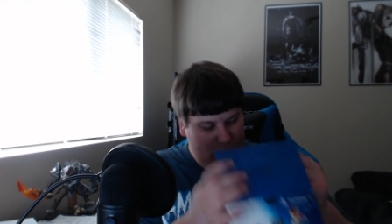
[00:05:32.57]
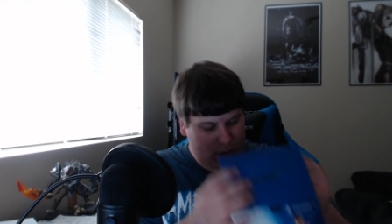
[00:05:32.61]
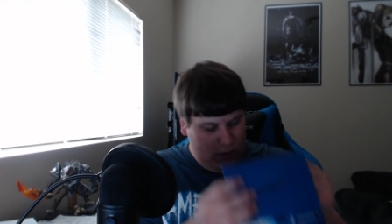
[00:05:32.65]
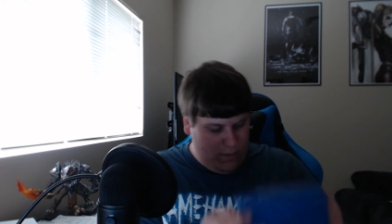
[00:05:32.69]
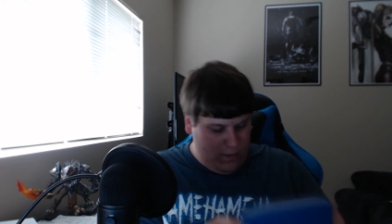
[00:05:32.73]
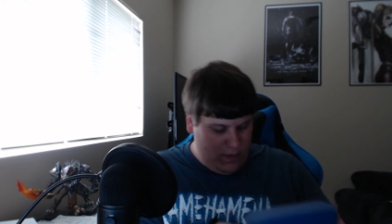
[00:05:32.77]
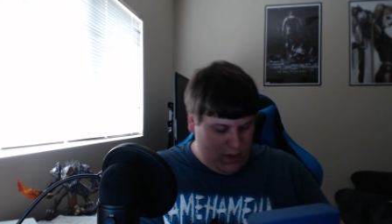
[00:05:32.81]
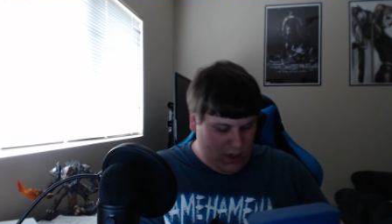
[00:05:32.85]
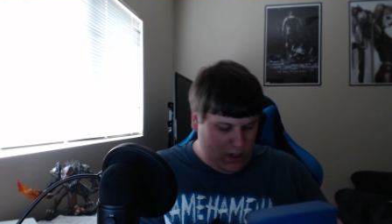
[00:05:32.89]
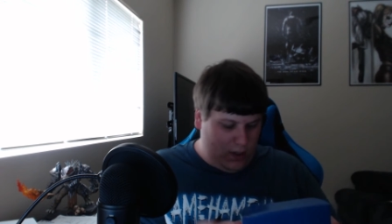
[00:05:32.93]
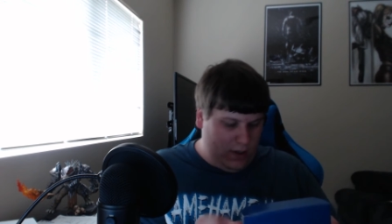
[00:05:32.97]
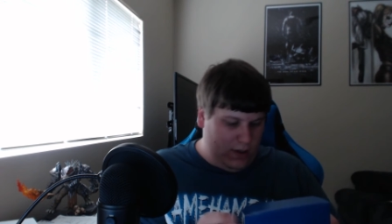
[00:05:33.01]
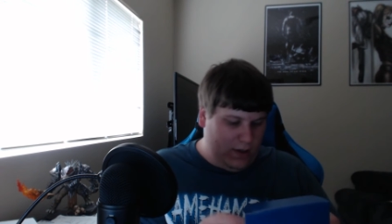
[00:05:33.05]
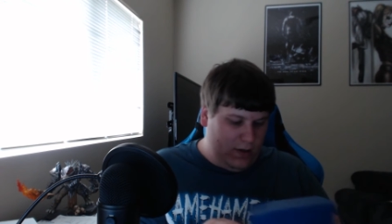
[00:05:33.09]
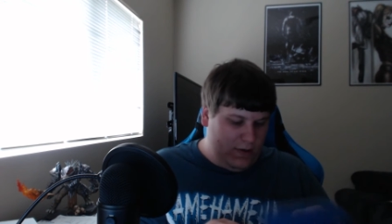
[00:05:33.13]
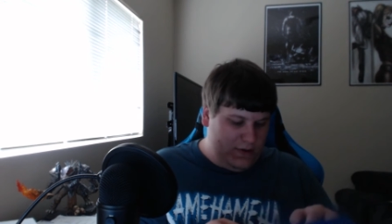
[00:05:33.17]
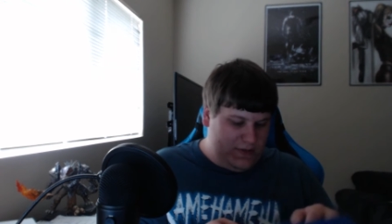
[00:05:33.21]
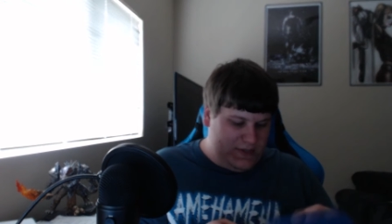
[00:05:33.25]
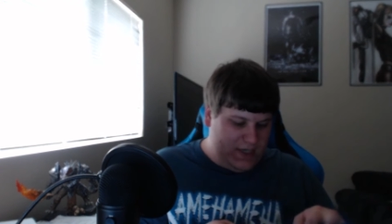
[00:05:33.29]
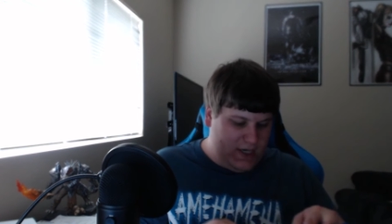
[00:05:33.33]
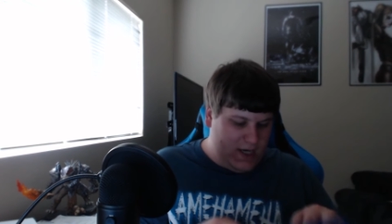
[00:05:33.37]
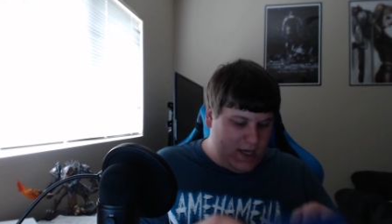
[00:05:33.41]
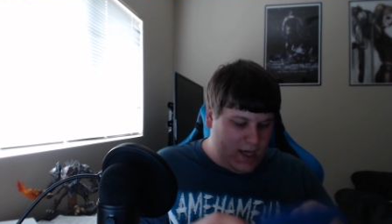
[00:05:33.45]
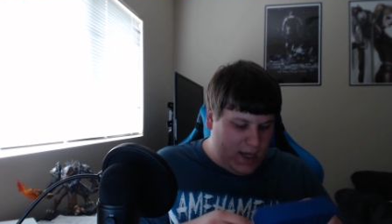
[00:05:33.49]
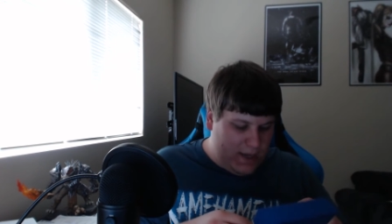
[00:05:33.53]
I'm going to close
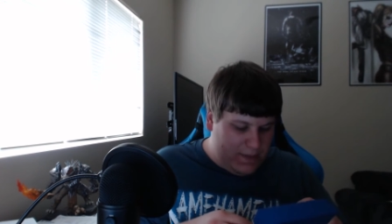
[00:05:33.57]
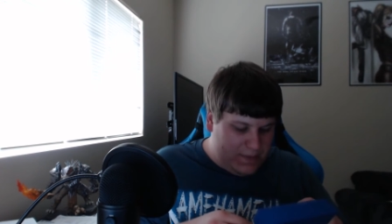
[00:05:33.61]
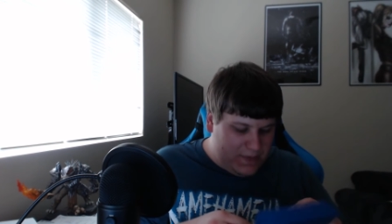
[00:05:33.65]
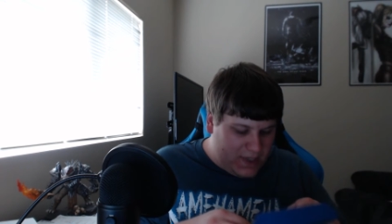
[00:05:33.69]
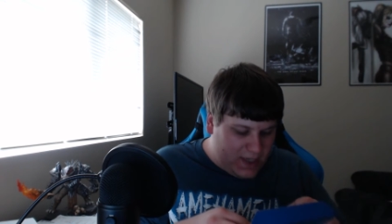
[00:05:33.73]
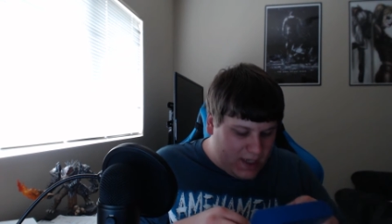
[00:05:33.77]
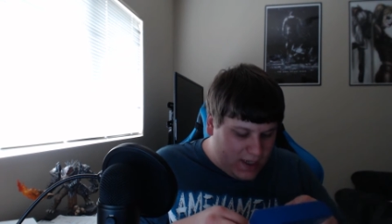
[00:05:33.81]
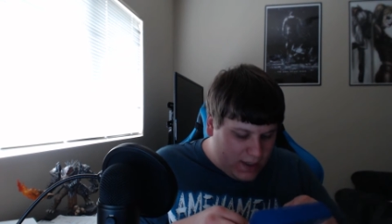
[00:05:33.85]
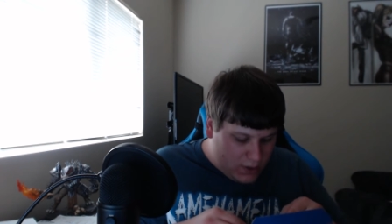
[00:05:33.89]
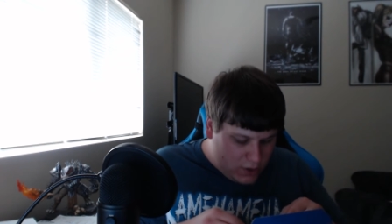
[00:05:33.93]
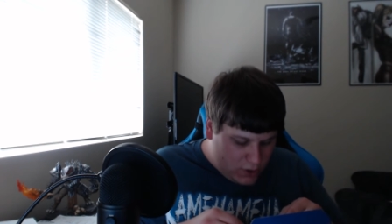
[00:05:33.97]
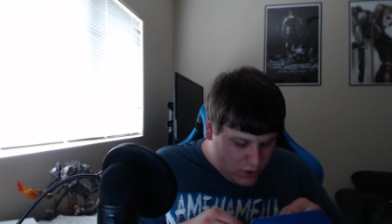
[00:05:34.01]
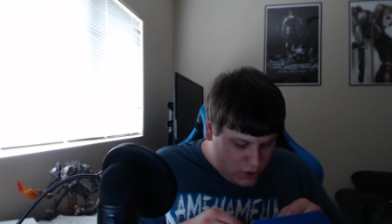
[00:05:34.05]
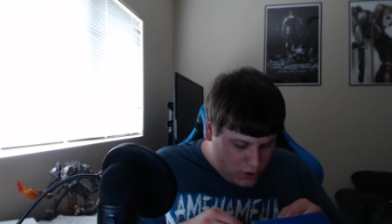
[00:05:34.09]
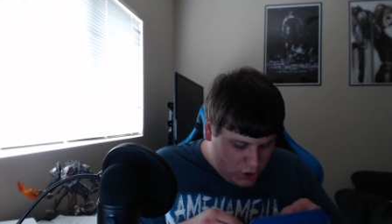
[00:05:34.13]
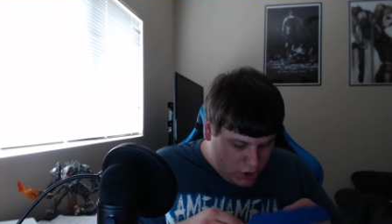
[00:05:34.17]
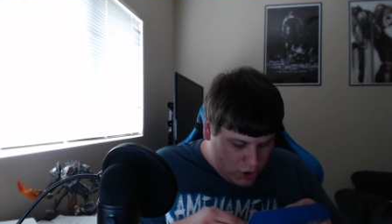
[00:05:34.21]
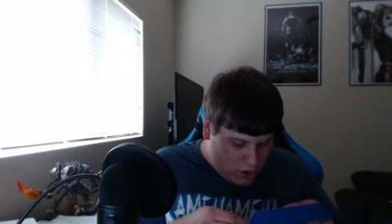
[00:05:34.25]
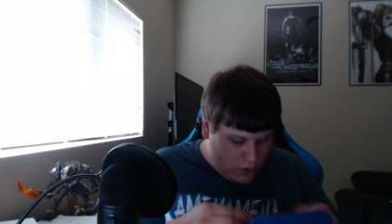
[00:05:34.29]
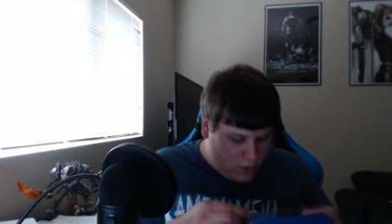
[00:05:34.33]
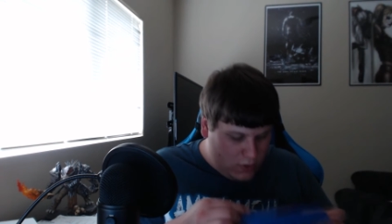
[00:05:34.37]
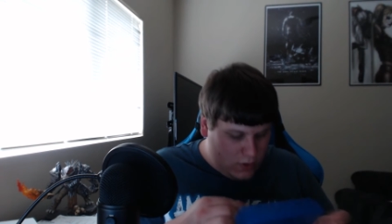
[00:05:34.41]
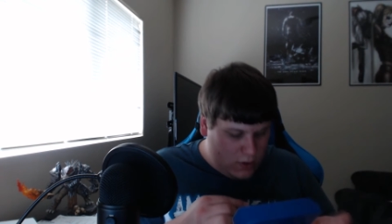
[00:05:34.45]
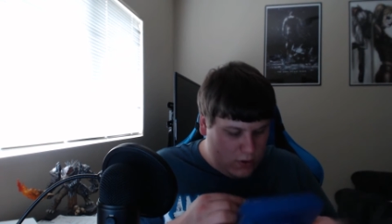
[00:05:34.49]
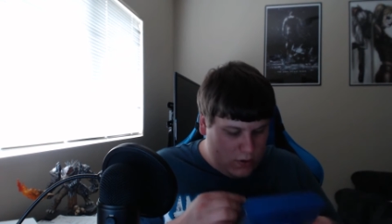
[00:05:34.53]
it up to kind of
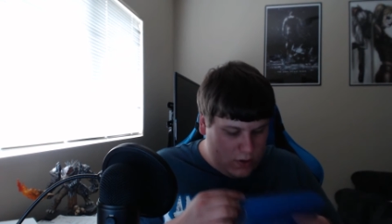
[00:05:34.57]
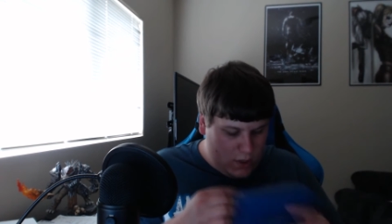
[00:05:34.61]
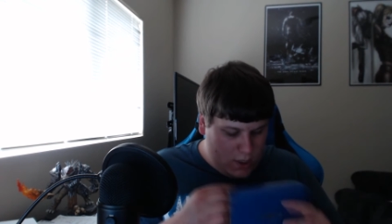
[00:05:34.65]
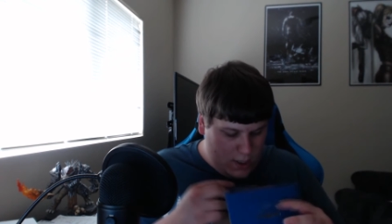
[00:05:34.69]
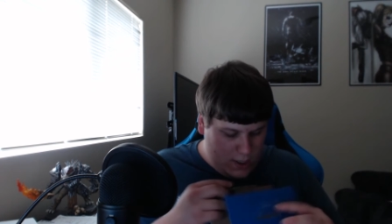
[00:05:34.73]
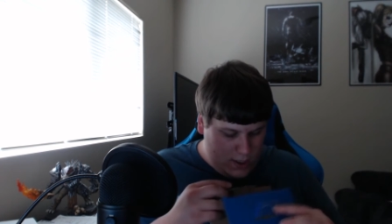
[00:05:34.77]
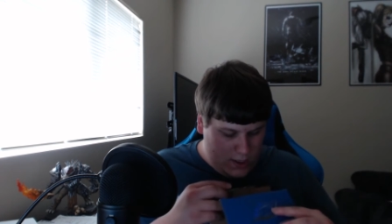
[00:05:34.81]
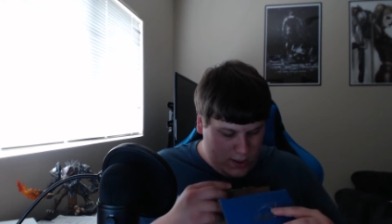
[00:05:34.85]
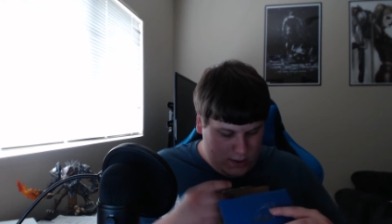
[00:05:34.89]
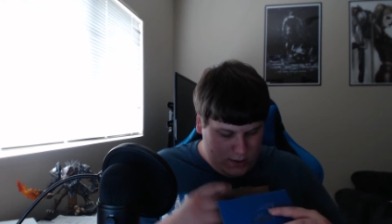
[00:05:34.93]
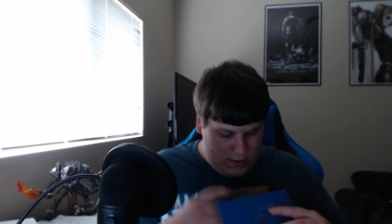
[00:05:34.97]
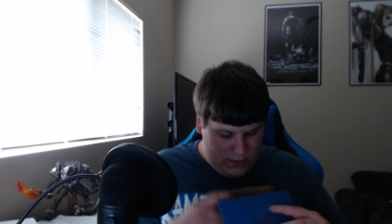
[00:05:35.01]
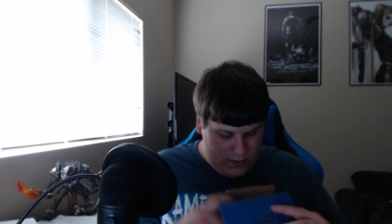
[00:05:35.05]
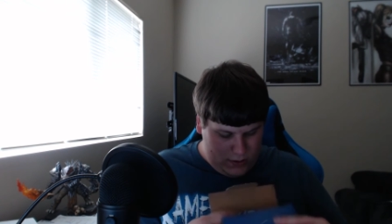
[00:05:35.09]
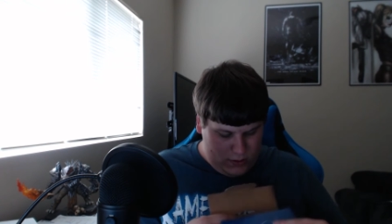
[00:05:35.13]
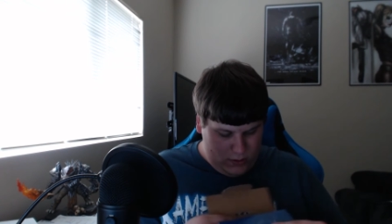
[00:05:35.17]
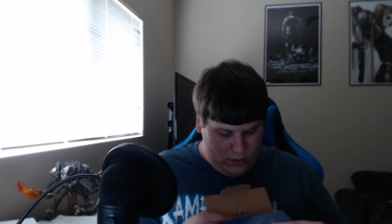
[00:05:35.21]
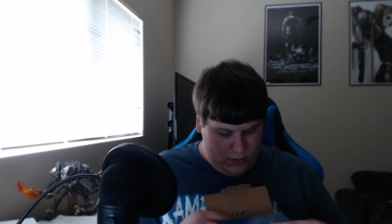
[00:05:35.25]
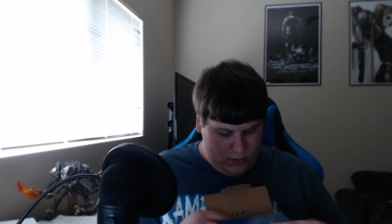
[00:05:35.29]
show you guys,